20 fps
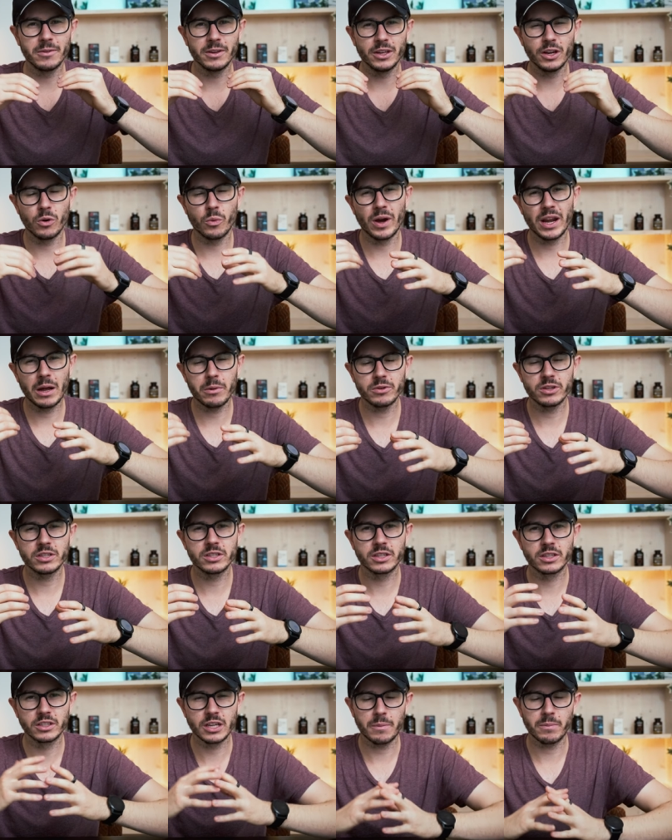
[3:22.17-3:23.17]
you know, when I was
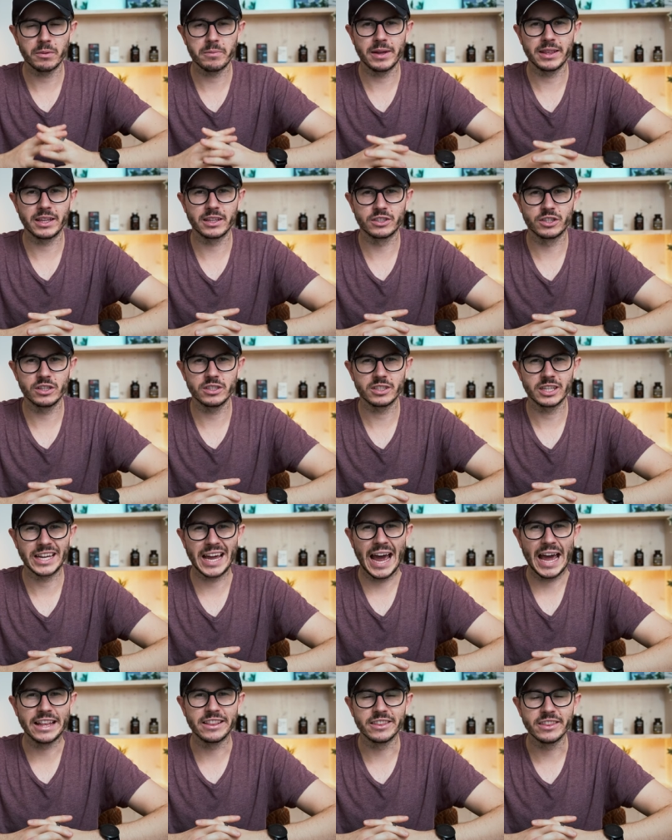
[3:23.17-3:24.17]
supplementing
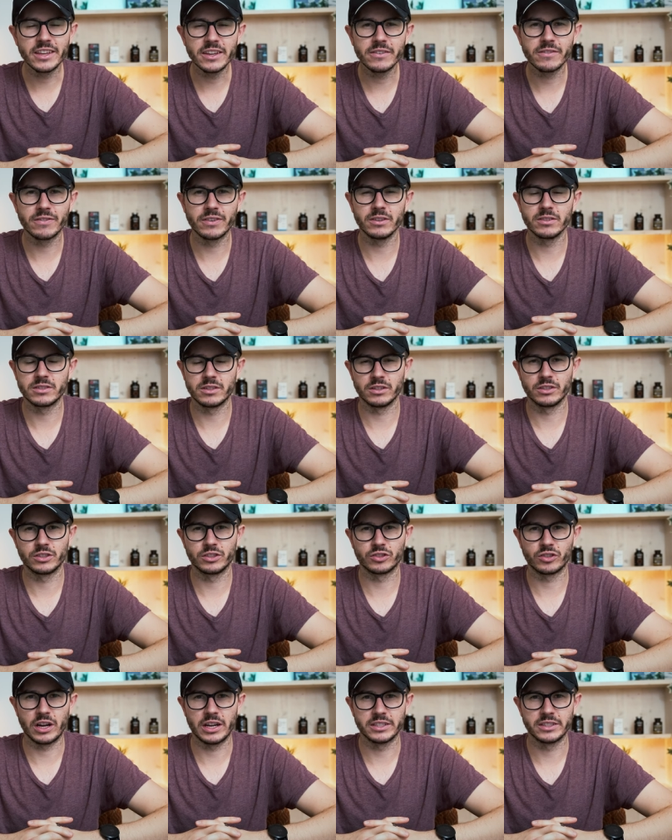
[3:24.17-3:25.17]
ginseng, I didn't feel so
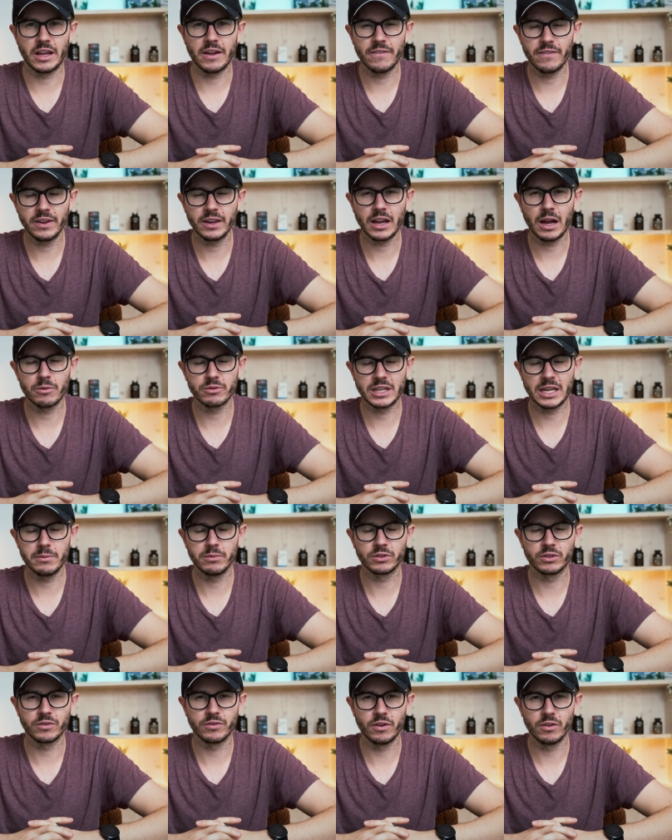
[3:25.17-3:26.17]
stressed. I think I was
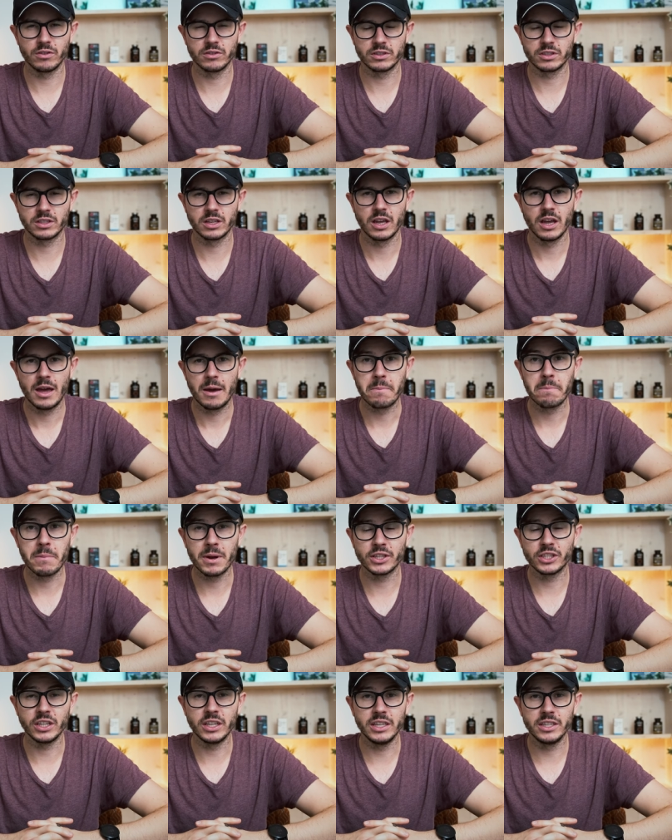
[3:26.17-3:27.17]
able to focus
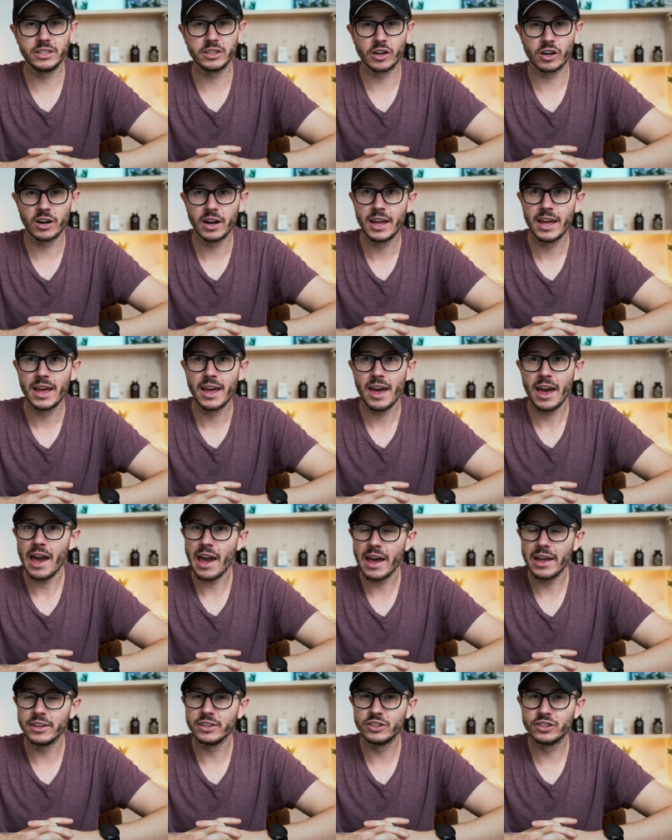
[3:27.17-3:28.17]
much easier,
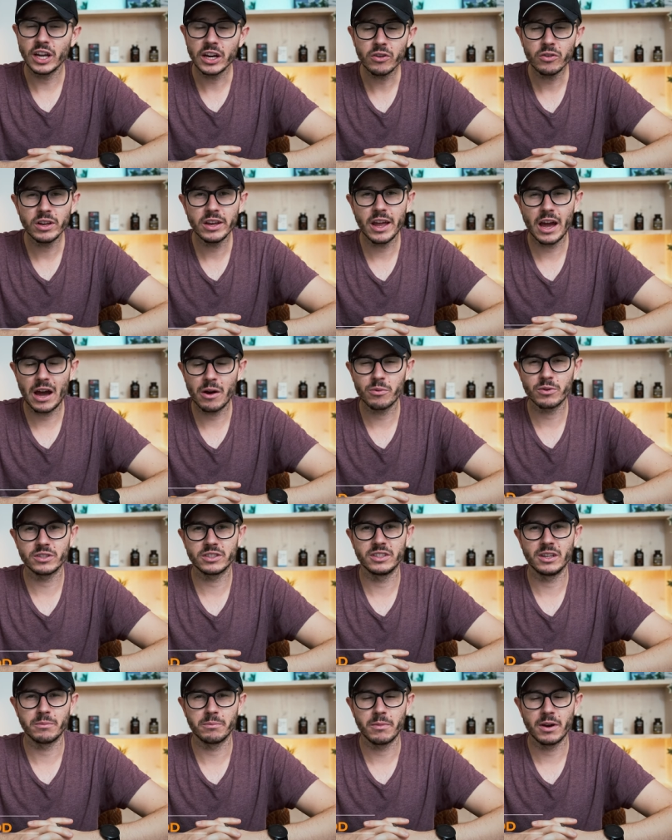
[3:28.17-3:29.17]
and generally, I
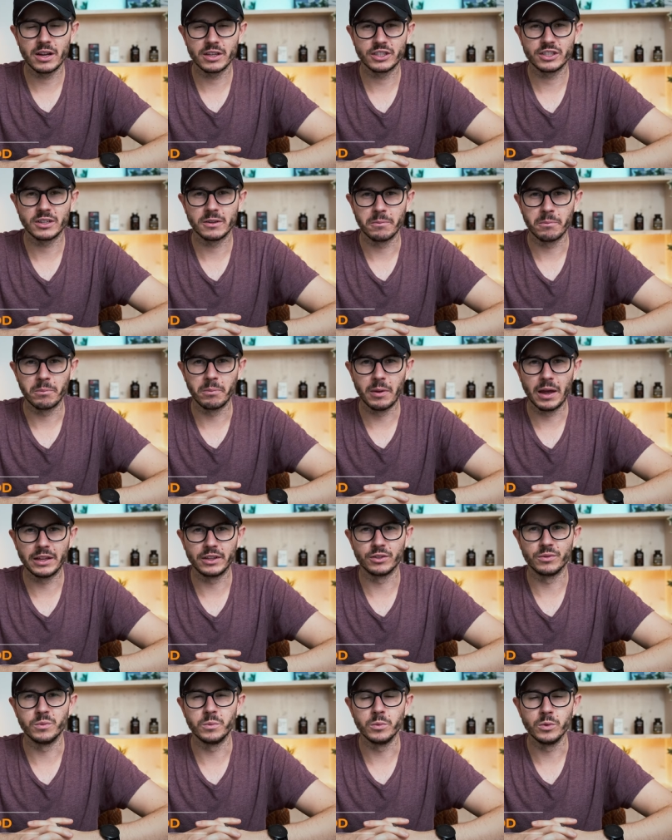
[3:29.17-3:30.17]
was in a much
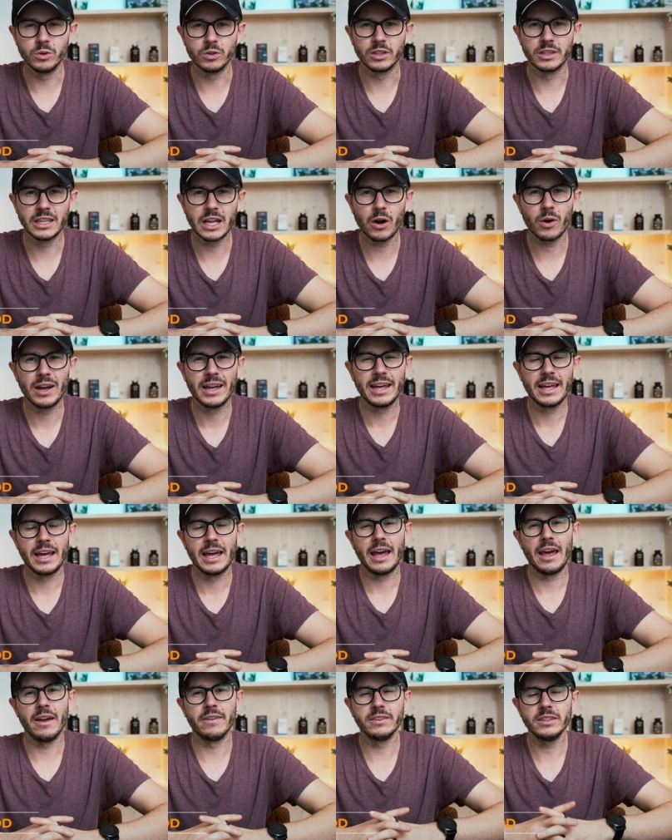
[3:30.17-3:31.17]
better mood. Now,
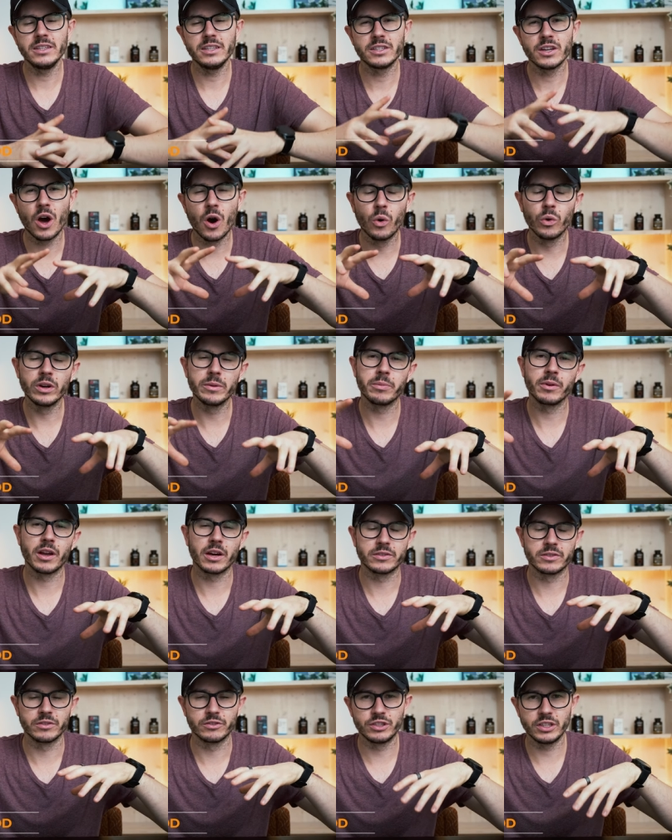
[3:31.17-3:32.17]
if this is only
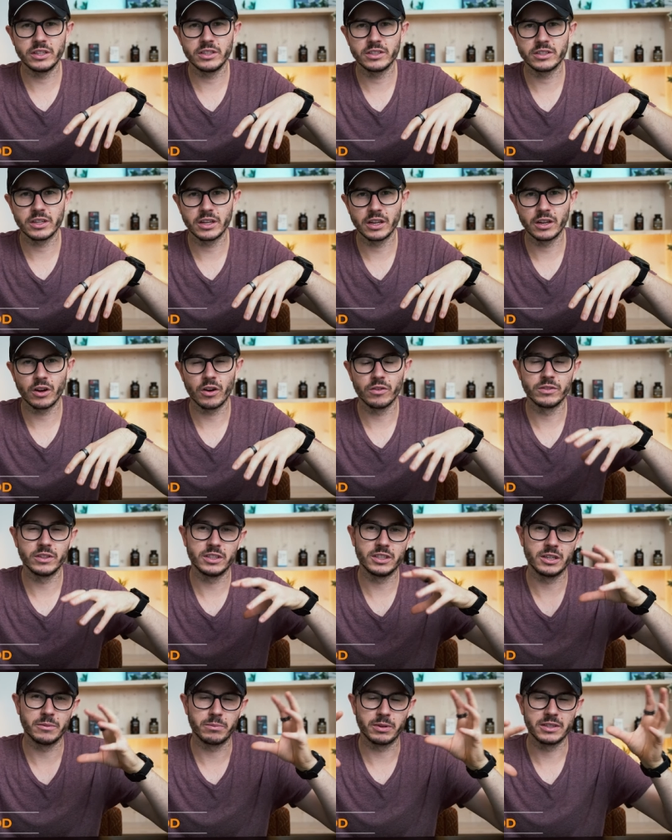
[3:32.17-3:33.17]
because of ginseng or
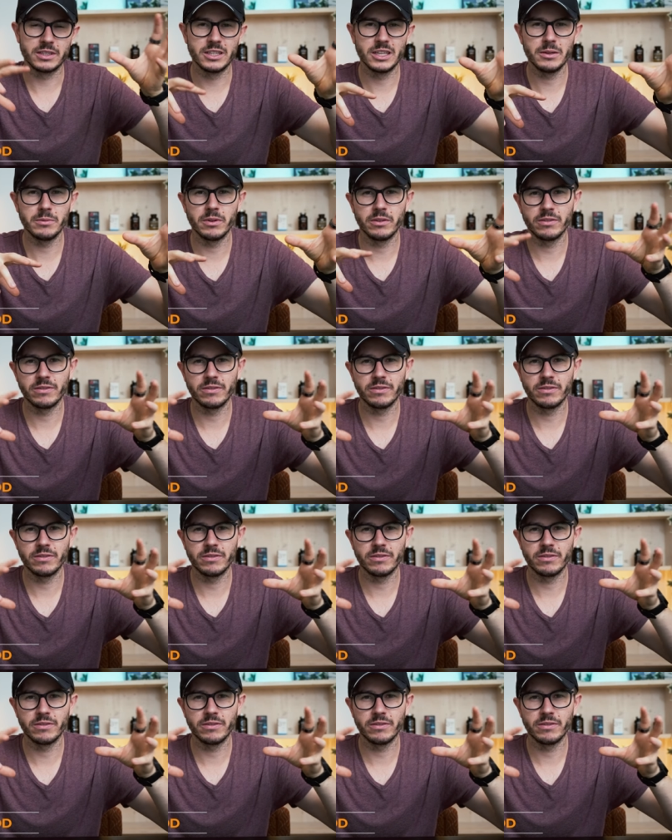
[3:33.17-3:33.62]
this is a placebo